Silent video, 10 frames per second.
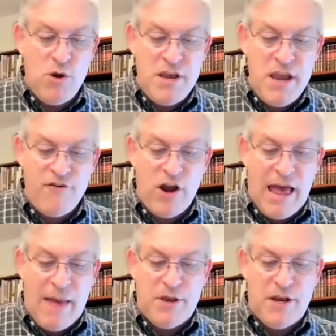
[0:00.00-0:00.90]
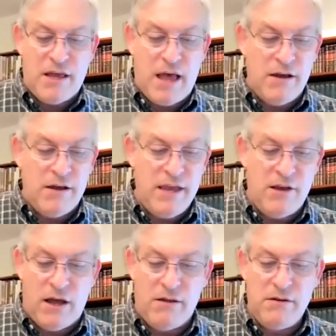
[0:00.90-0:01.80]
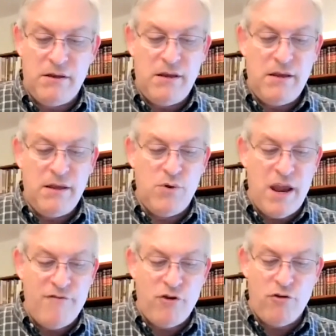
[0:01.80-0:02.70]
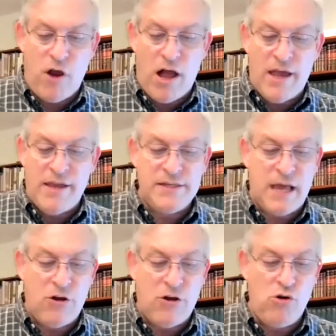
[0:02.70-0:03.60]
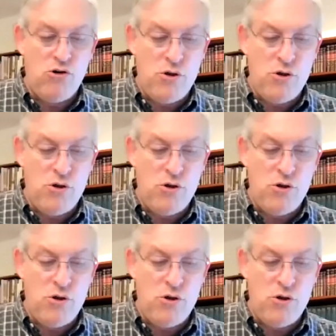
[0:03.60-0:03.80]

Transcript: it would never happen, chalila, it would never arise.